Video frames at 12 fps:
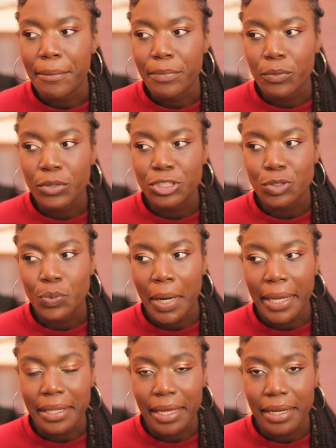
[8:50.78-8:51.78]
which is
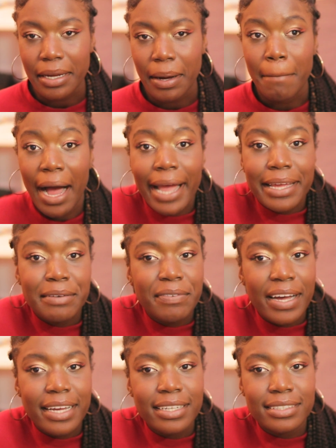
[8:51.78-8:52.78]
why like my
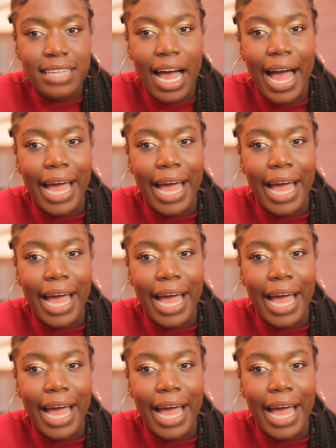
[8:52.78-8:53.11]
advice,